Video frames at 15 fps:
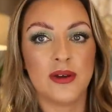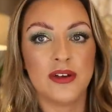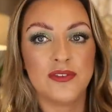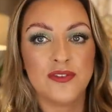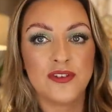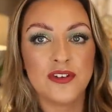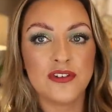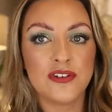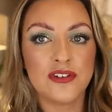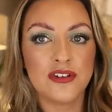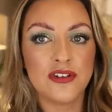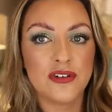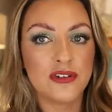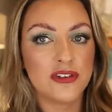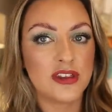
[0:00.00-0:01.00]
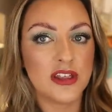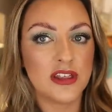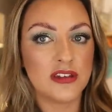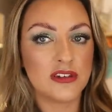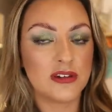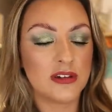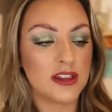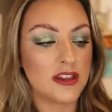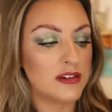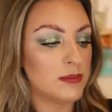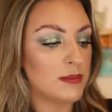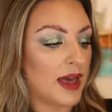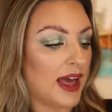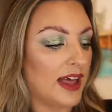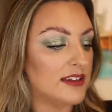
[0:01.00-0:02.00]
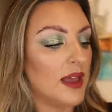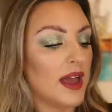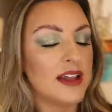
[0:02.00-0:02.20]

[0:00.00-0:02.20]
If you just use these these mattes,